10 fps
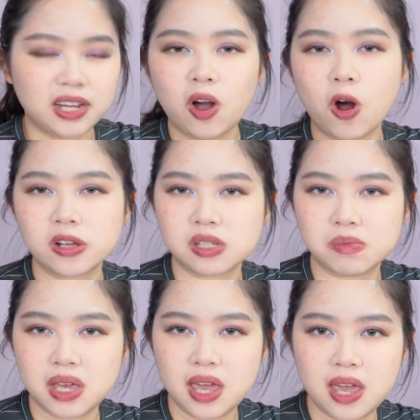
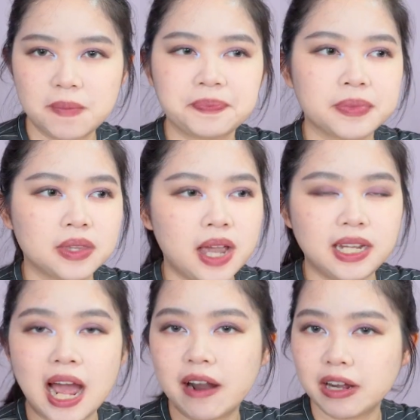Cosme at
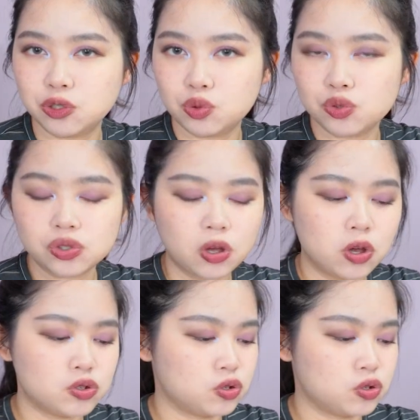the Harajuku store.